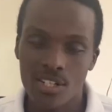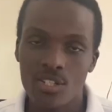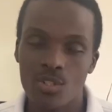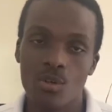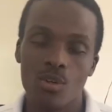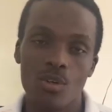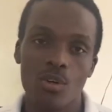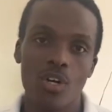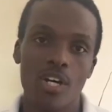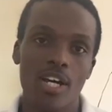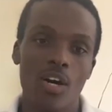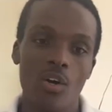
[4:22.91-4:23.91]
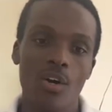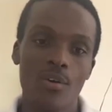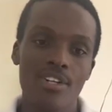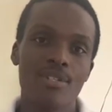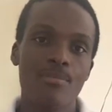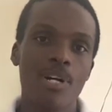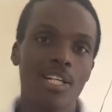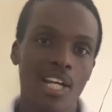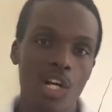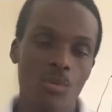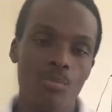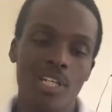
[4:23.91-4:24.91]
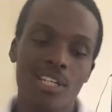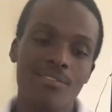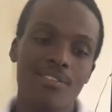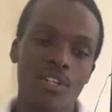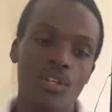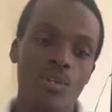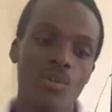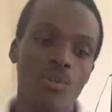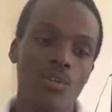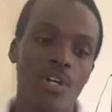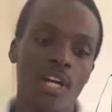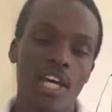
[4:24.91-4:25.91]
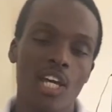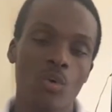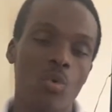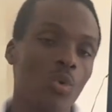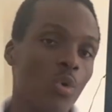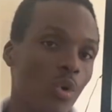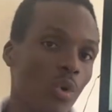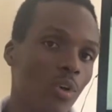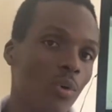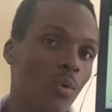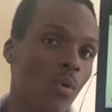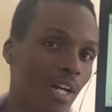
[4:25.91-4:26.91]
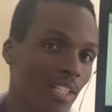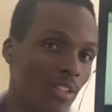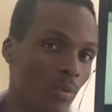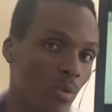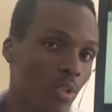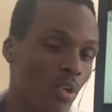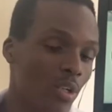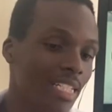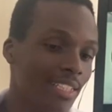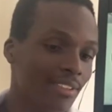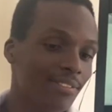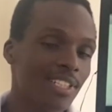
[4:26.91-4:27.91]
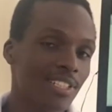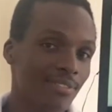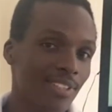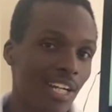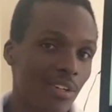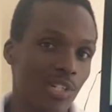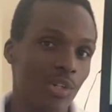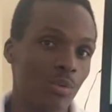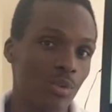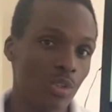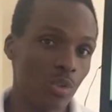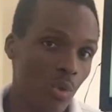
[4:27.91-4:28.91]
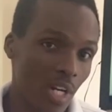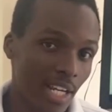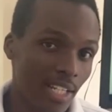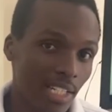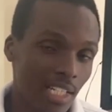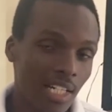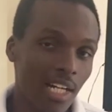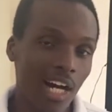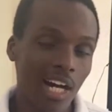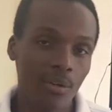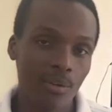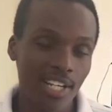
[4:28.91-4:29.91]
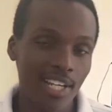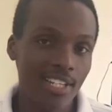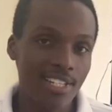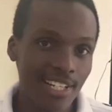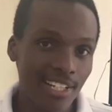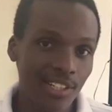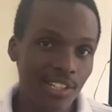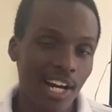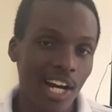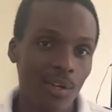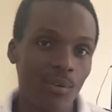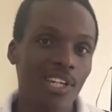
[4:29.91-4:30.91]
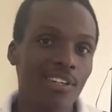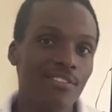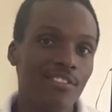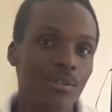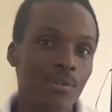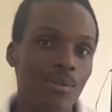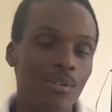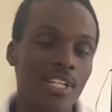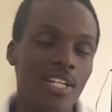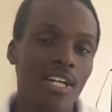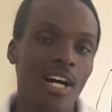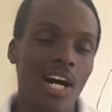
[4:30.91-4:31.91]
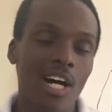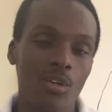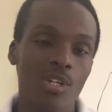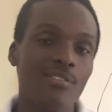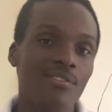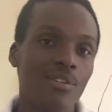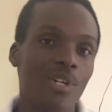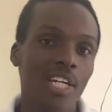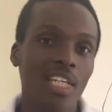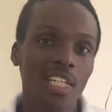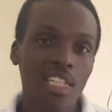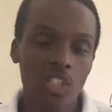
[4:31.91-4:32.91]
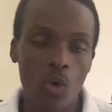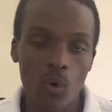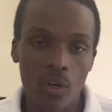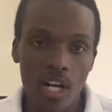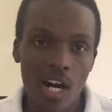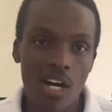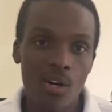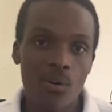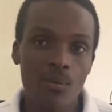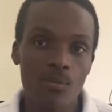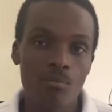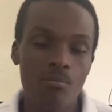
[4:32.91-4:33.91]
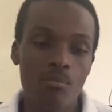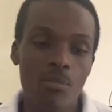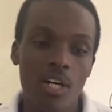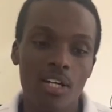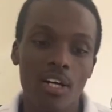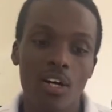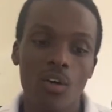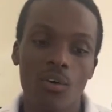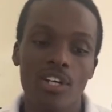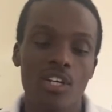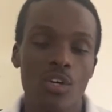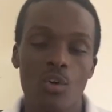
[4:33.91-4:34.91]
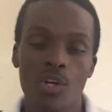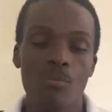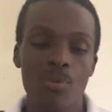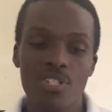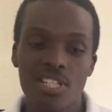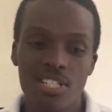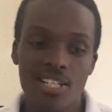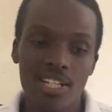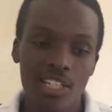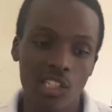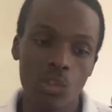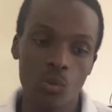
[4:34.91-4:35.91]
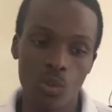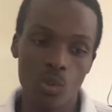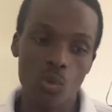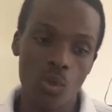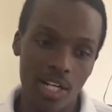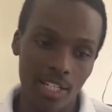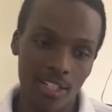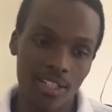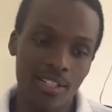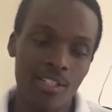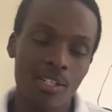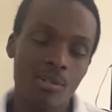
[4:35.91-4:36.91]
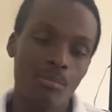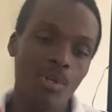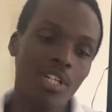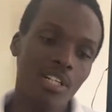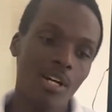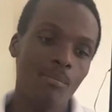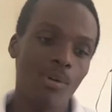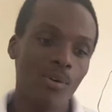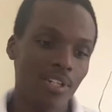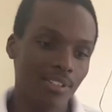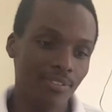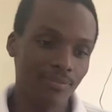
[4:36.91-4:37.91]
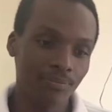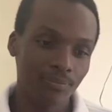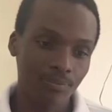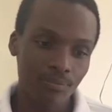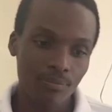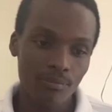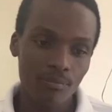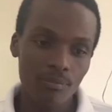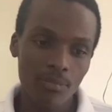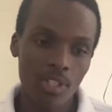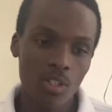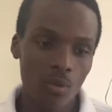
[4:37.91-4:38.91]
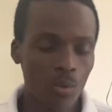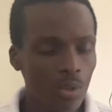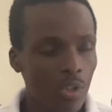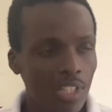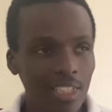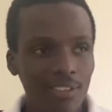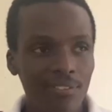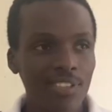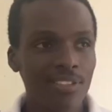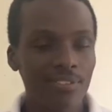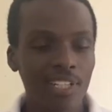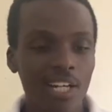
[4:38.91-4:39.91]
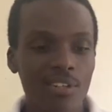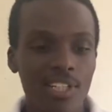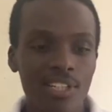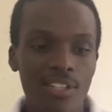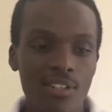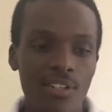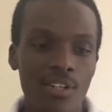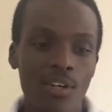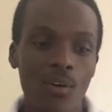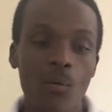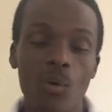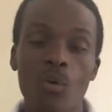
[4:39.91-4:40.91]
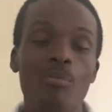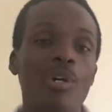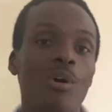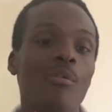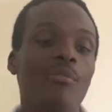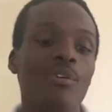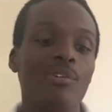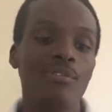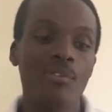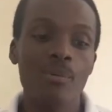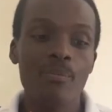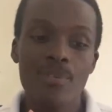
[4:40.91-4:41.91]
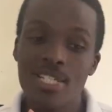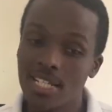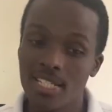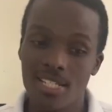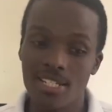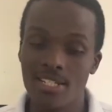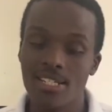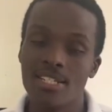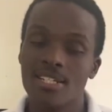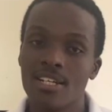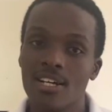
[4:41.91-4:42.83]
So on this part, I will be giving you a clue on what good quality fish fingering would look like, and on the other side, I will give you a hint on how on the opposite side it would look like. Point number 1, good quality fish fingering will be of uniform sizes.